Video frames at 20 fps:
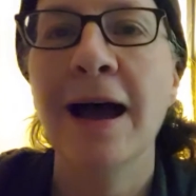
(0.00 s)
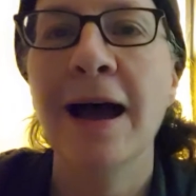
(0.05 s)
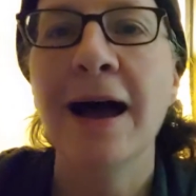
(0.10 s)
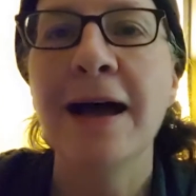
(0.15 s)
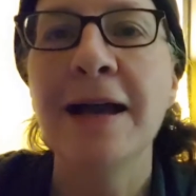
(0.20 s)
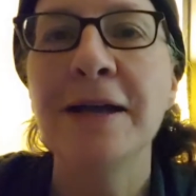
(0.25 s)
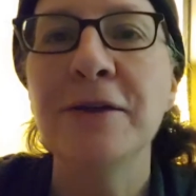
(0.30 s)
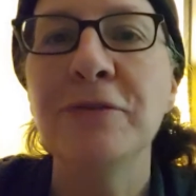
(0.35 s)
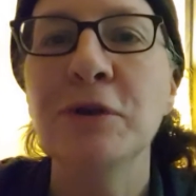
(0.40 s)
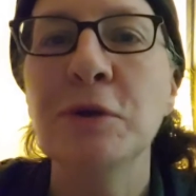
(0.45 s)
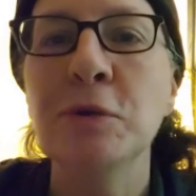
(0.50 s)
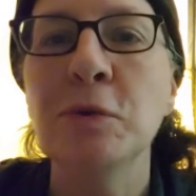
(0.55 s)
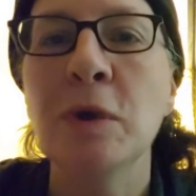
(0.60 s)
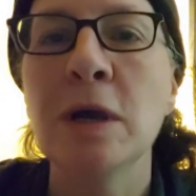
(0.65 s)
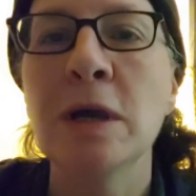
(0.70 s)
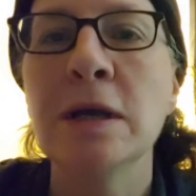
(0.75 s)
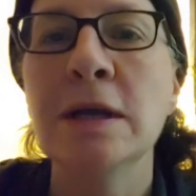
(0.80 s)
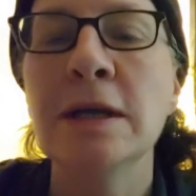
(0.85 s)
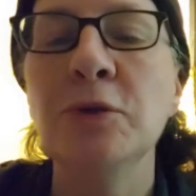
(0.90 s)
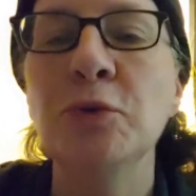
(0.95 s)
Hi
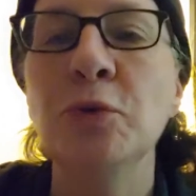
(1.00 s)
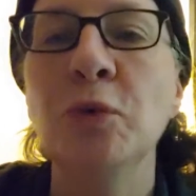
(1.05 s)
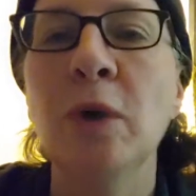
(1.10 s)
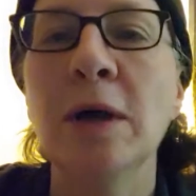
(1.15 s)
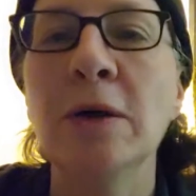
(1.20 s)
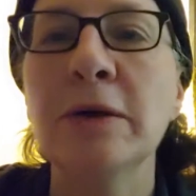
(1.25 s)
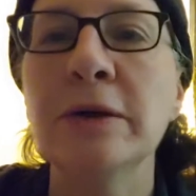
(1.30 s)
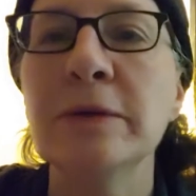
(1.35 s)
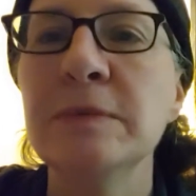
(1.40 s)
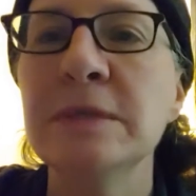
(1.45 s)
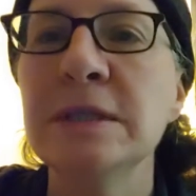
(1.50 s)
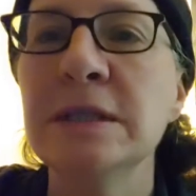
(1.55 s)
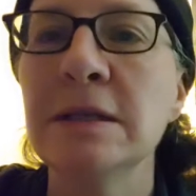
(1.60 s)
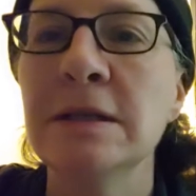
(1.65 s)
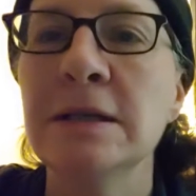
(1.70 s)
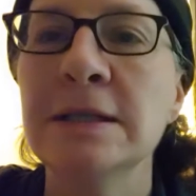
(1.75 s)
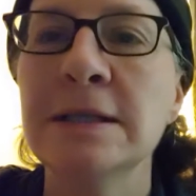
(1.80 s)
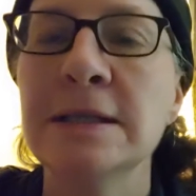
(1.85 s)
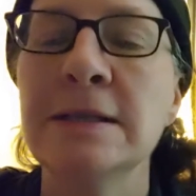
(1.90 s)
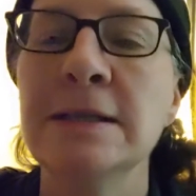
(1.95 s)
everyone, and welcome to
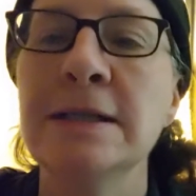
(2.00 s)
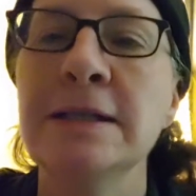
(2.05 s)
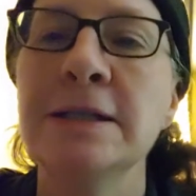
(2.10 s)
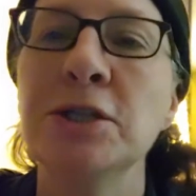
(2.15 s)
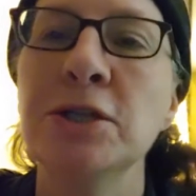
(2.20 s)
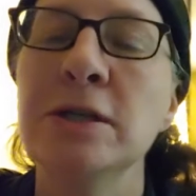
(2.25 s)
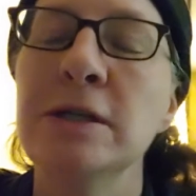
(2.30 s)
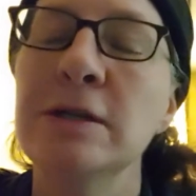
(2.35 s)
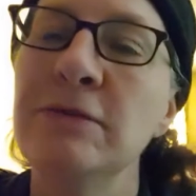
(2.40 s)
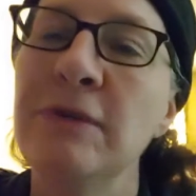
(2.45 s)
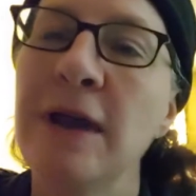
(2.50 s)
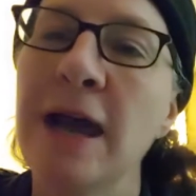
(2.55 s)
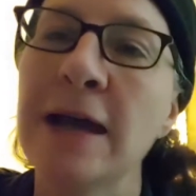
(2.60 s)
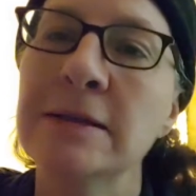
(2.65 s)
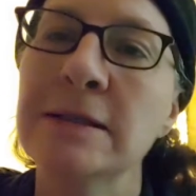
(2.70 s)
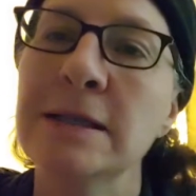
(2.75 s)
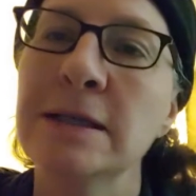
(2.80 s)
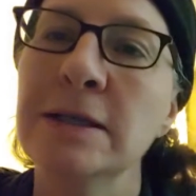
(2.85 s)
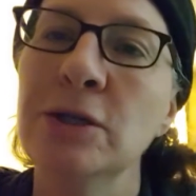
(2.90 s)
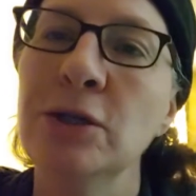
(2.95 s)
this edition of
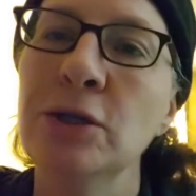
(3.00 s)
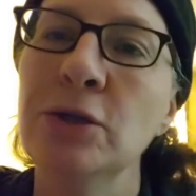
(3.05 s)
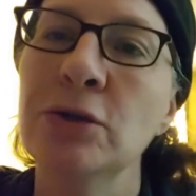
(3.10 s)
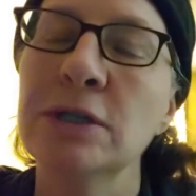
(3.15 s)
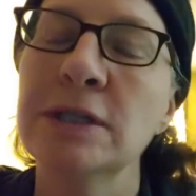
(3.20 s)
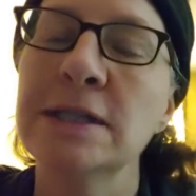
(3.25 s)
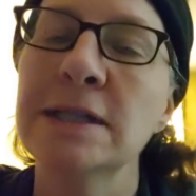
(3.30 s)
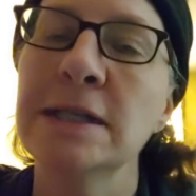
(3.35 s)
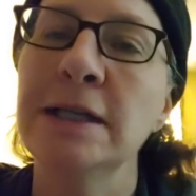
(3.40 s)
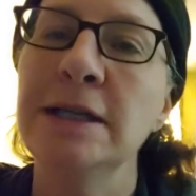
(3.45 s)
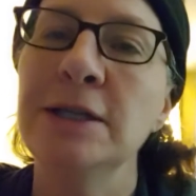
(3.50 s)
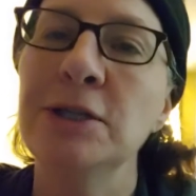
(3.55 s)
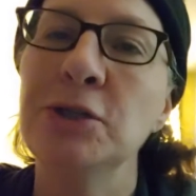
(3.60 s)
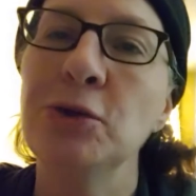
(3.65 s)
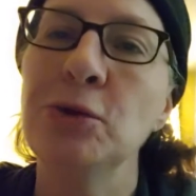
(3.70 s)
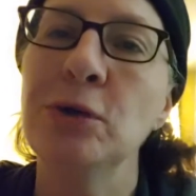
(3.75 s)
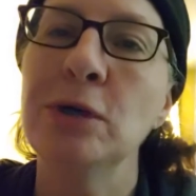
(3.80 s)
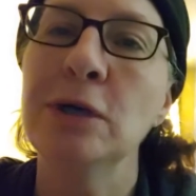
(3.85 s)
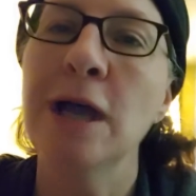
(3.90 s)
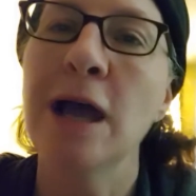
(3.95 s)
Ask a New York City
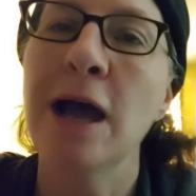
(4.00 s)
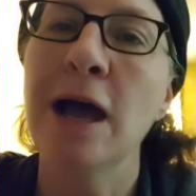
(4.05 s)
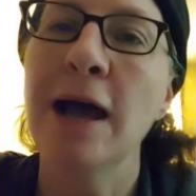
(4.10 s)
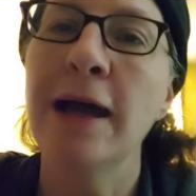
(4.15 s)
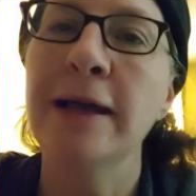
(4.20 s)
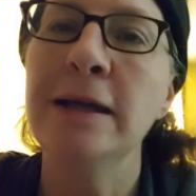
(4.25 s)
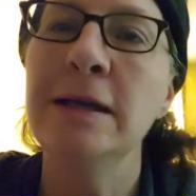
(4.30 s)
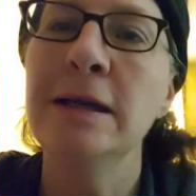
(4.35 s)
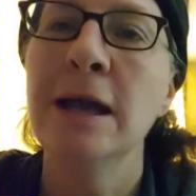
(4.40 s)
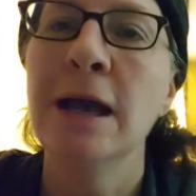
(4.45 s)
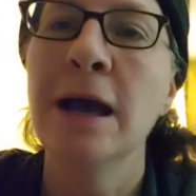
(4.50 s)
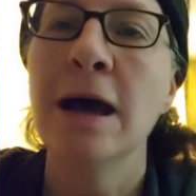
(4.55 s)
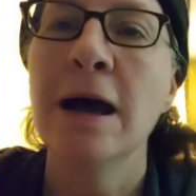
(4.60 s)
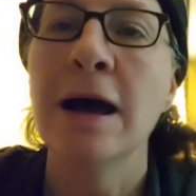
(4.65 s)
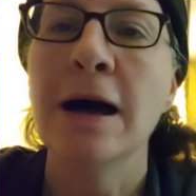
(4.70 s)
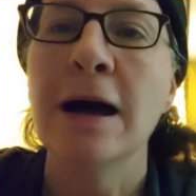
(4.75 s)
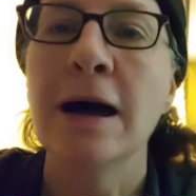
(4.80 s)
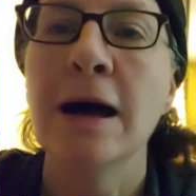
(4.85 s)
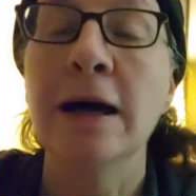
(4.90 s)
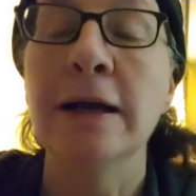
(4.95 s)
Tour Guide.
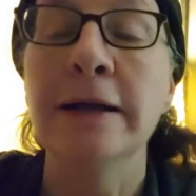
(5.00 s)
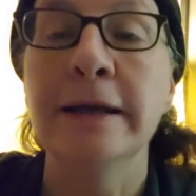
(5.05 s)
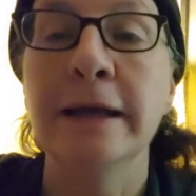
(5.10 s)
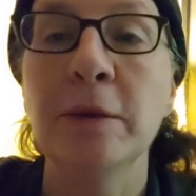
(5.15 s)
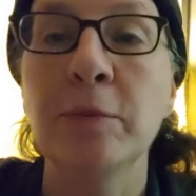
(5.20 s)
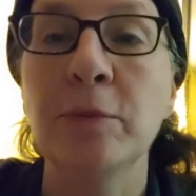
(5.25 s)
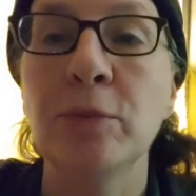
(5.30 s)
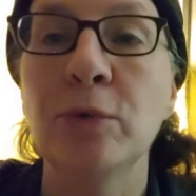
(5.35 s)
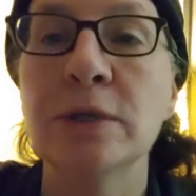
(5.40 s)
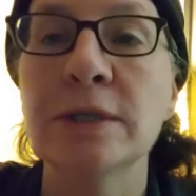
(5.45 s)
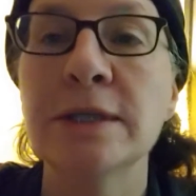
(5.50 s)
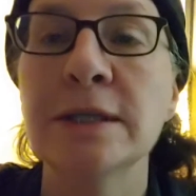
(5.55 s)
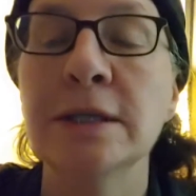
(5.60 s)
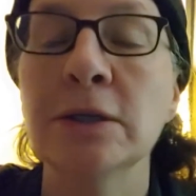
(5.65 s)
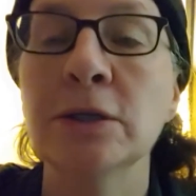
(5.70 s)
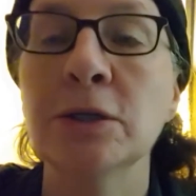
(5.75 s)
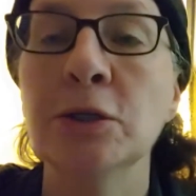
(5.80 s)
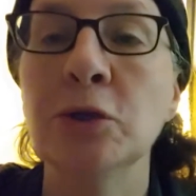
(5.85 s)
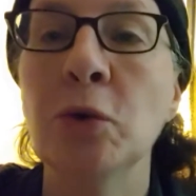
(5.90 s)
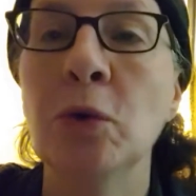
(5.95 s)
Yep, we're
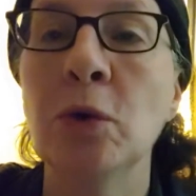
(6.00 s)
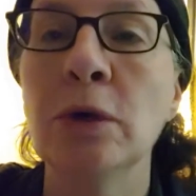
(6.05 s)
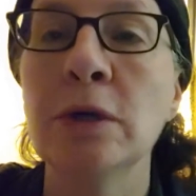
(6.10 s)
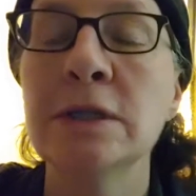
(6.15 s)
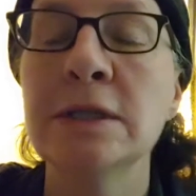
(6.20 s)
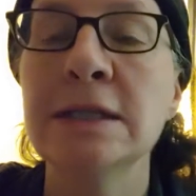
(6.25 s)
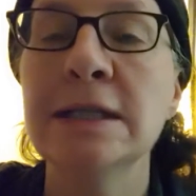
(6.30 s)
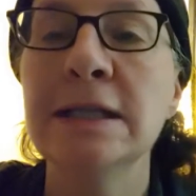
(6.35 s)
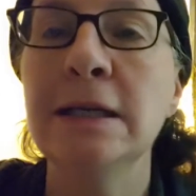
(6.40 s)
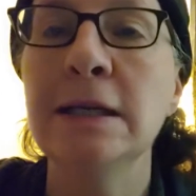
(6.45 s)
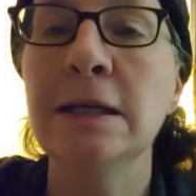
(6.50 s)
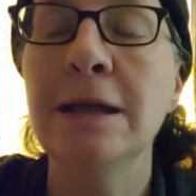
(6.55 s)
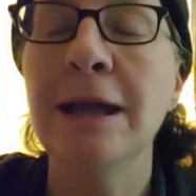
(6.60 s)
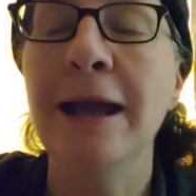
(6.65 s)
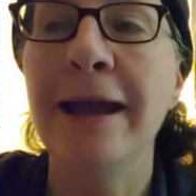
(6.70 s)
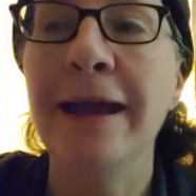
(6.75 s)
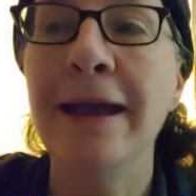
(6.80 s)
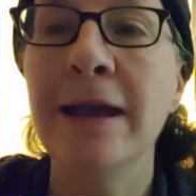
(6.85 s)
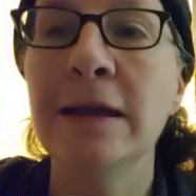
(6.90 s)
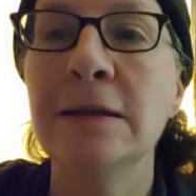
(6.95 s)
still in quarantine
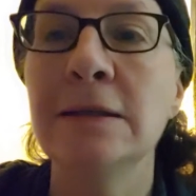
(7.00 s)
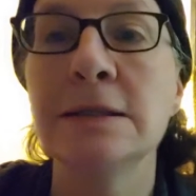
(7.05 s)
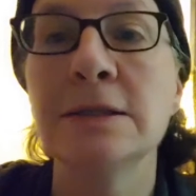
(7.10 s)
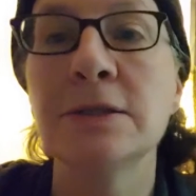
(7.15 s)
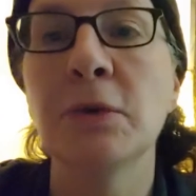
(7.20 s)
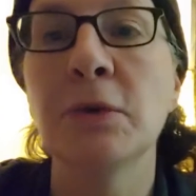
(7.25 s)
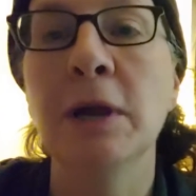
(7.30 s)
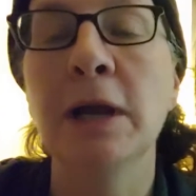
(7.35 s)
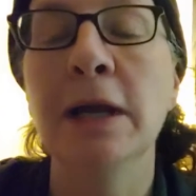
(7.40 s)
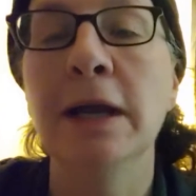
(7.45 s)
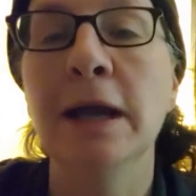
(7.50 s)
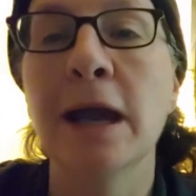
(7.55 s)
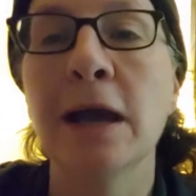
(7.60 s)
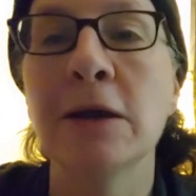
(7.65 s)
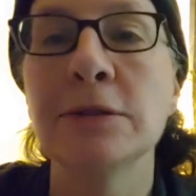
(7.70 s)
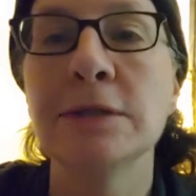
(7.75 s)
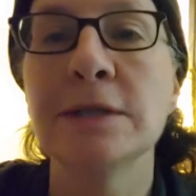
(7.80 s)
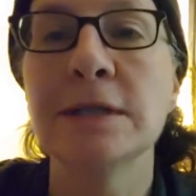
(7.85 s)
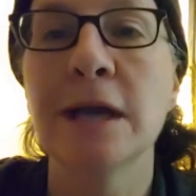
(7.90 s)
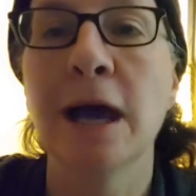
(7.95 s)
and it's raining
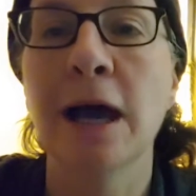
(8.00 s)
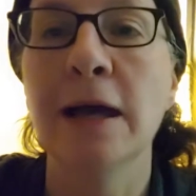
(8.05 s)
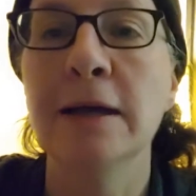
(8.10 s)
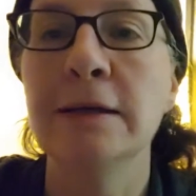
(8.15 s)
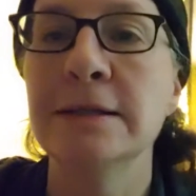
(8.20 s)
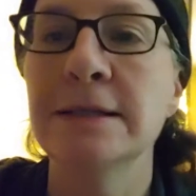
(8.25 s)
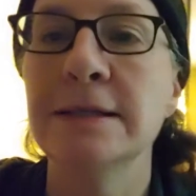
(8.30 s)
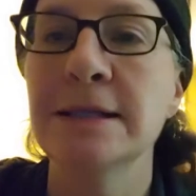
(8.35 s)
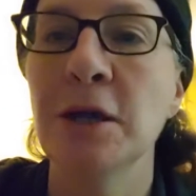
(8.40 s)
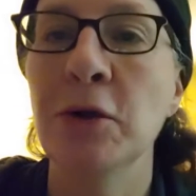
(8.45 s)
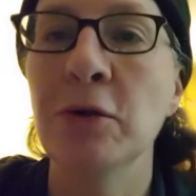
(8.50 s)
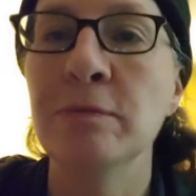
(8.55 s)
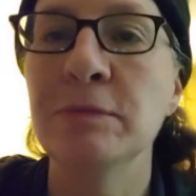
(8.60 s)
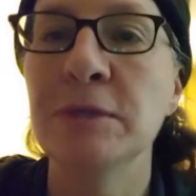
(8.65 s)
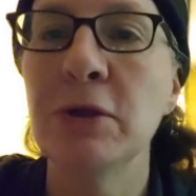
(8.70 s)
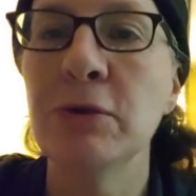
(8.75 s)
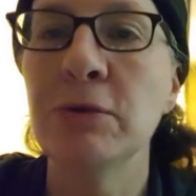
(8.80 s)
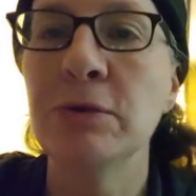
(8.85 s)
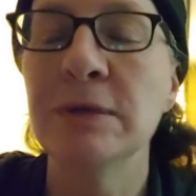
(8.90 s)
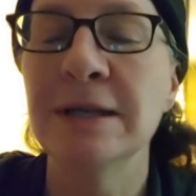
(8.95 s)
outside, so I'm
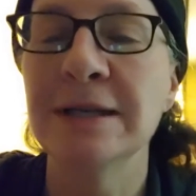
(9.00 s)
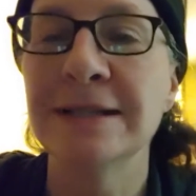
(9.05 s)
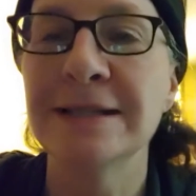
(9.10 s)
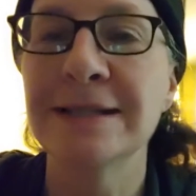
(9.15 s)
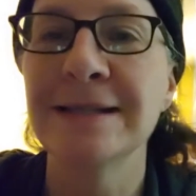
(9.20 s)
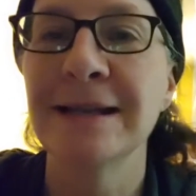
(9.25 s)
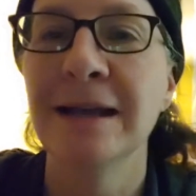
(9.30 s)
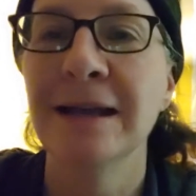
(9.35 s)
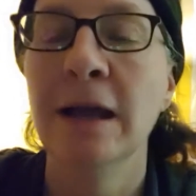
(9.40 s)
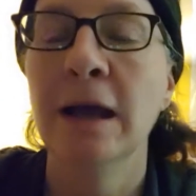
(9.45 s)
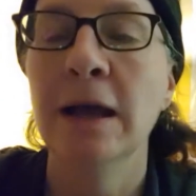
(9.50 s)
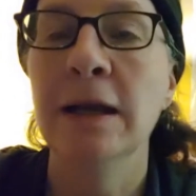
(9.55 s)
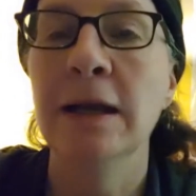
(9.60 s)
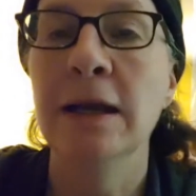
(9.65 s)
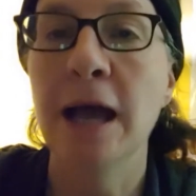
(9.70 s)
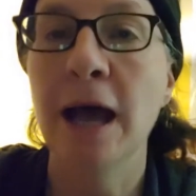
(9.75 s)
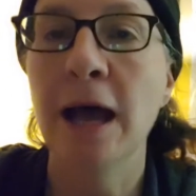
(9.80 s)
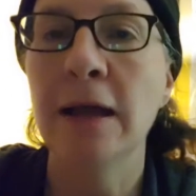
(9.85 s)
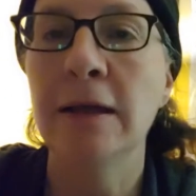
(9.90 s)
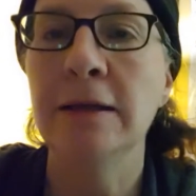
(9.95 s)
doing this
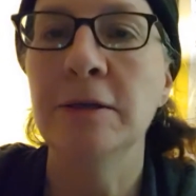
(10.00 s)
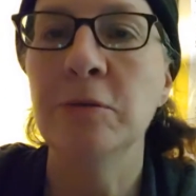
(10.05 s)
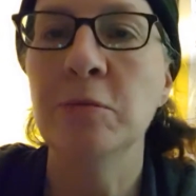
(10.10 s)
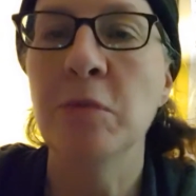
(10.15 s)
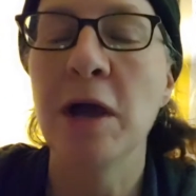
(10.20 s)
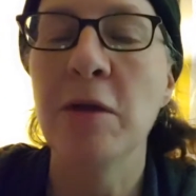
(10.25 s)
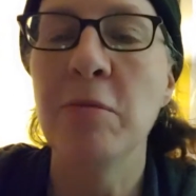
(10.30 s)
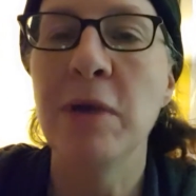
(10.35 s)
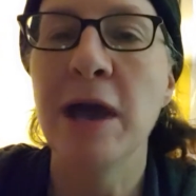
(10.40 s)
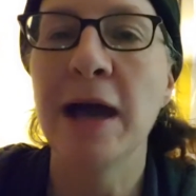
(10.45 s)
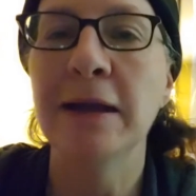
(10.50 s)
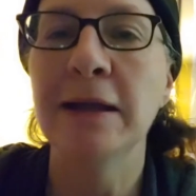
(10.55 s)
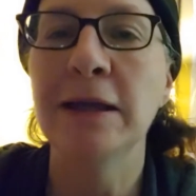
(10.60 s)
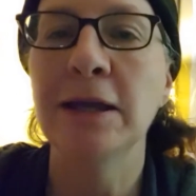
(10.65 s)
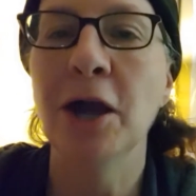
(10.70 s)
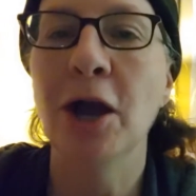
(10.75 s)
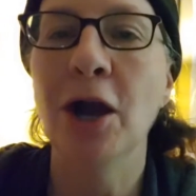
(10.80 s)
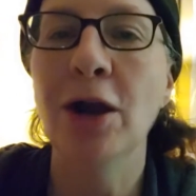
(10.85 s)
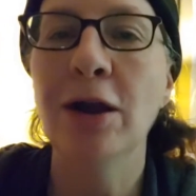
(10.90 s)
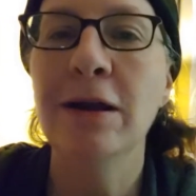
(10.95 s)
not in my
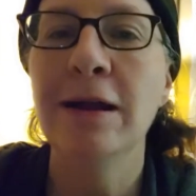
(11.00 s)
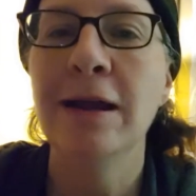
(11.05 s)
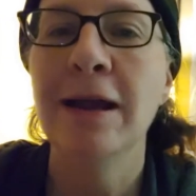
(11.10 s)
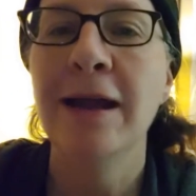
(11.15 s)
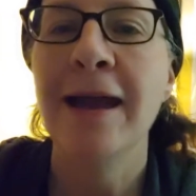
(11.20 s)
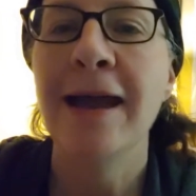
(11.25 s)
backyard.